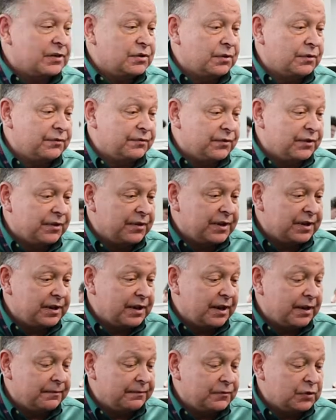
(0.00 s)
had
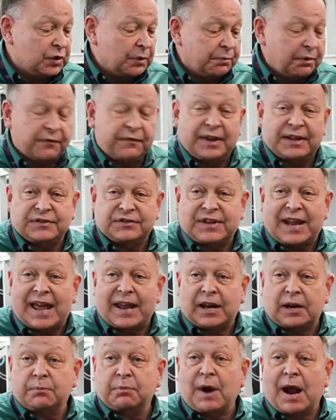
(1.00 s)
to prevent
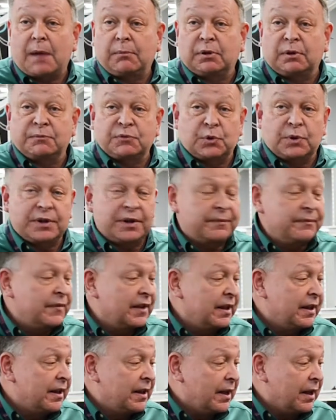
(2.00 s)
static problems with
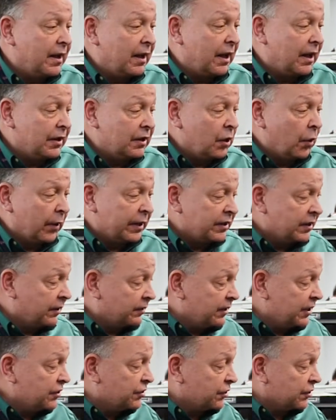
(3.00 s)
them. Knowing
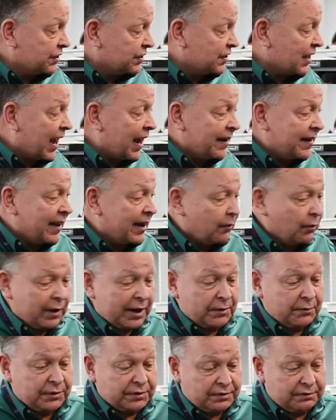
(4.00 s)
that these are designed that
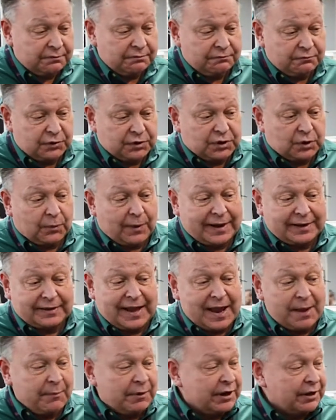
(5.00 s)
way with the right
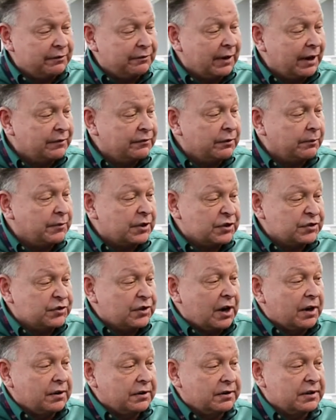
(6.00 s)
laminate right from the
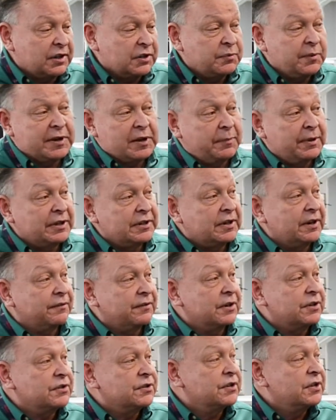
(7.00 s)
start has made a big
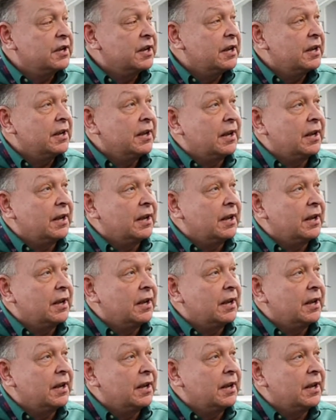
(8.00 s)
difference.